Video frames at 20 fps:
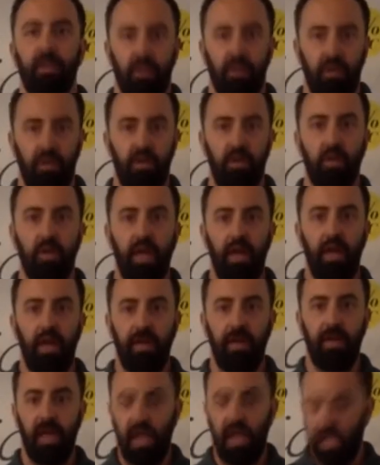Okay,
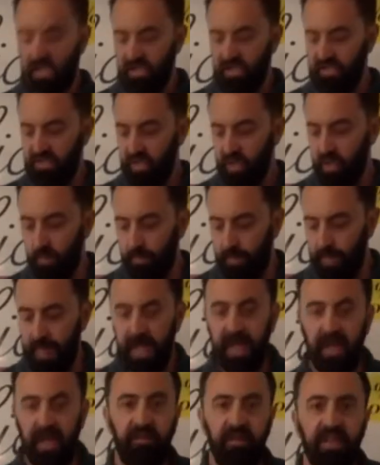so
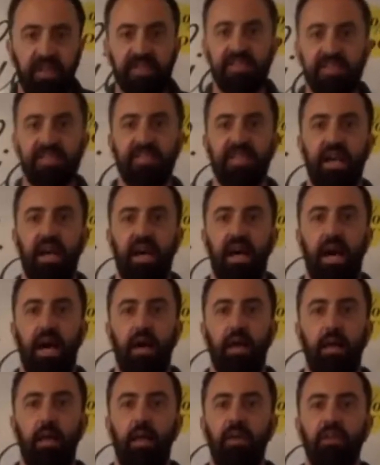if it's
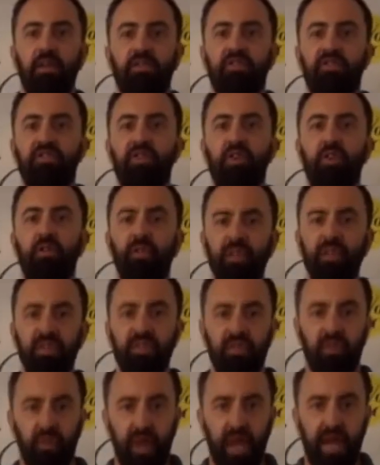surface
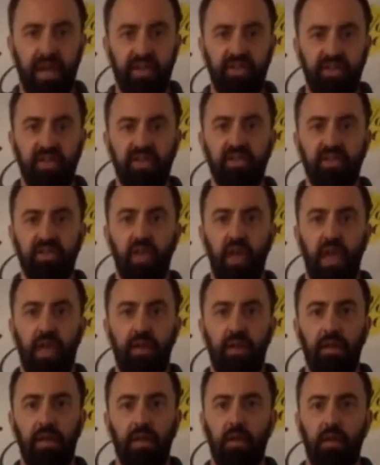scratches
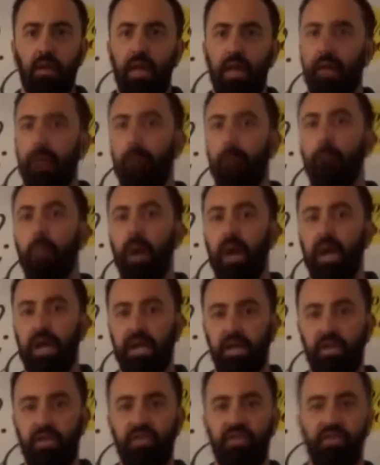and little like
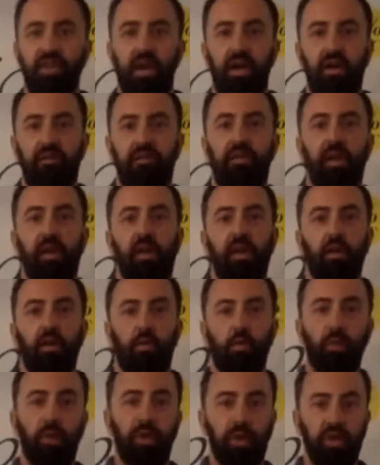minor stuff,
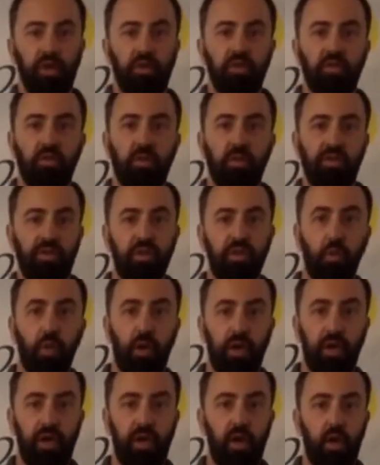Renew's what you'd
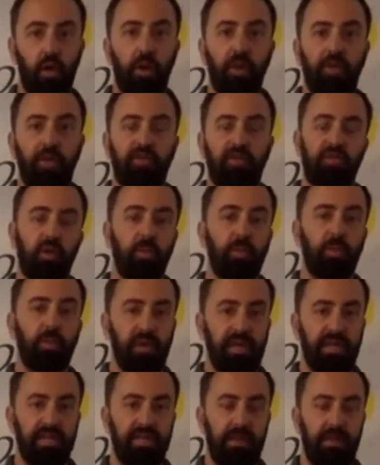want to go with, super
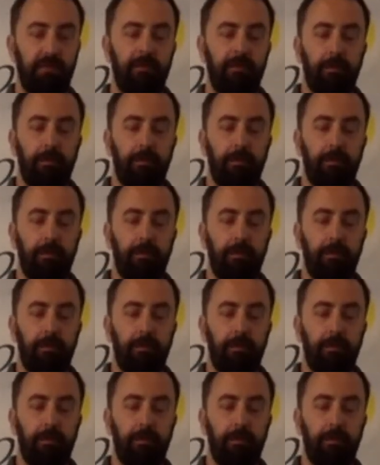easy.